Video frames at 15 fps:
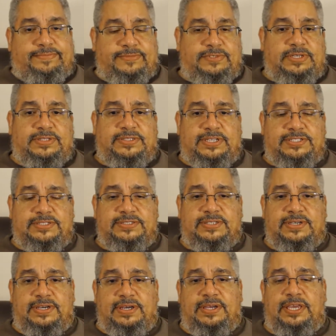Yeah, that's
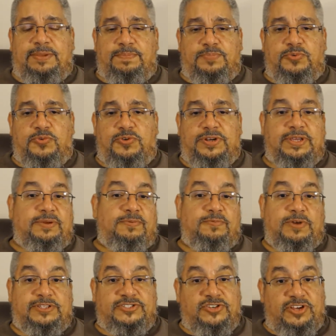
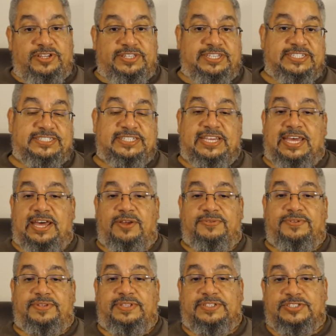importing what's on
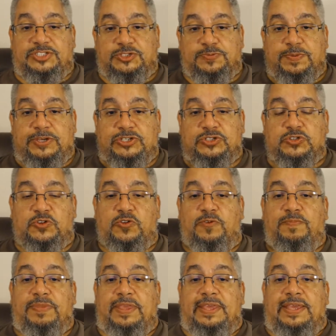discount, and there's a
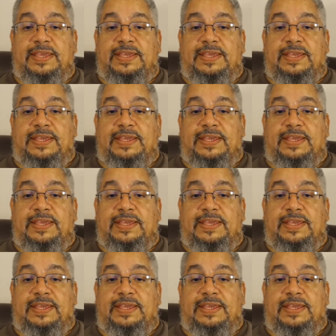special